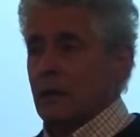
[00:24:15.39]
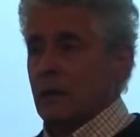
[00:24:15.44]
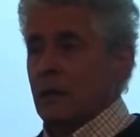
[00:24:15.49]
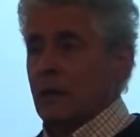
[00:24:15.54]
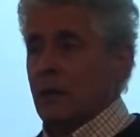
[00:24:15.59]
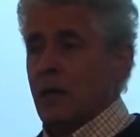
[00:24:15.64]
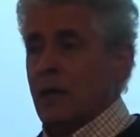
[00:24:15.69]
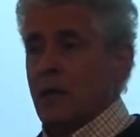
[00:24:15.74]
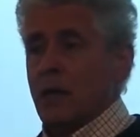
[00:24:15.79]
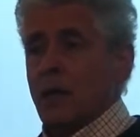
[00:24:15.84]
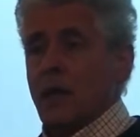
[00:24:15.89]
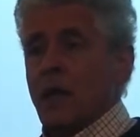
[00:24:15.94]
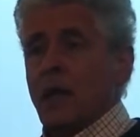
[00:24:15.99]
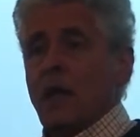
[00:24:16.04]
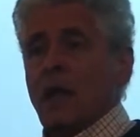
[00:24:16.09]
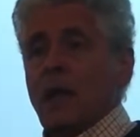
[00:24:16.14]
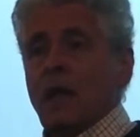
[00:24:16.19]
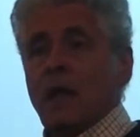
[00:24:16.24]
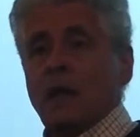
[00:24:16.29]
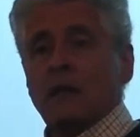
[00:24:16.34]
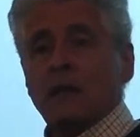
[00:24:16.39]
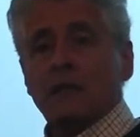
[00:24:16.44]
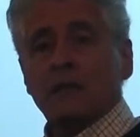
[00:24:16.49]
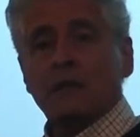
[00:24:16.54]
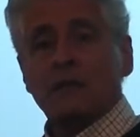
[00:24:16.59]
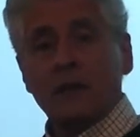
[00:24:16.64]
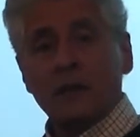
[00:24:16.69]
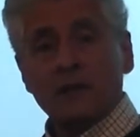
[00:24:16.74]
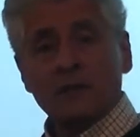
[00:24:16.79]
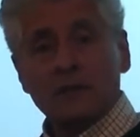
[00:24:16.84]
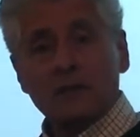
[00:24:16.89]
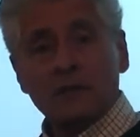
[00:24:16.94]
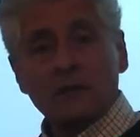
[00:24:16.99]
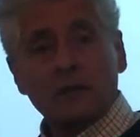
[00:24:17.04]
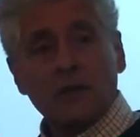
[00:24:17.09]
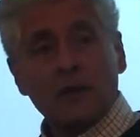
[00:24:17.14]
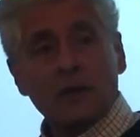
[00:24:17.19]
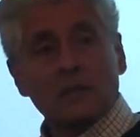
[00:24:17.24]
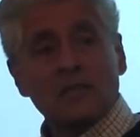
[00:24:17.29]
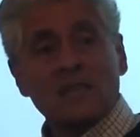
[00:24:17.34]
Okay? And the first
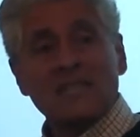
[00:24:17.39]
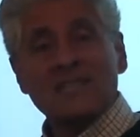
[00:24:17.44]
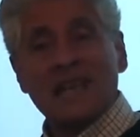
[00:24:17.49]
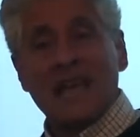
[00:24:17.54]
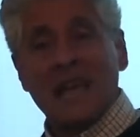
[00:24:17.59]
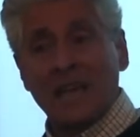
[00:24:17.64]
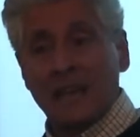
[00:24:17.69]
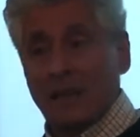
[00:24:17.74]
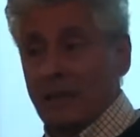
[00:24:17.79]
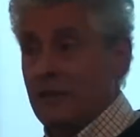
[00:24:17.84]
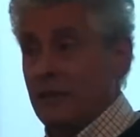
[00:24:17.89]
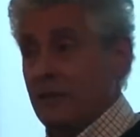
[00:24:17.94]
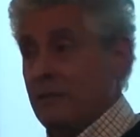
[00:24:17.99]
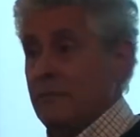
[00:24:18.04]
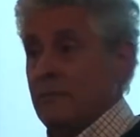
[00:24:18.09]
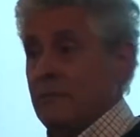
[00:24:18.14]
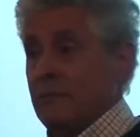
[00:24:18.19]
of those is aid.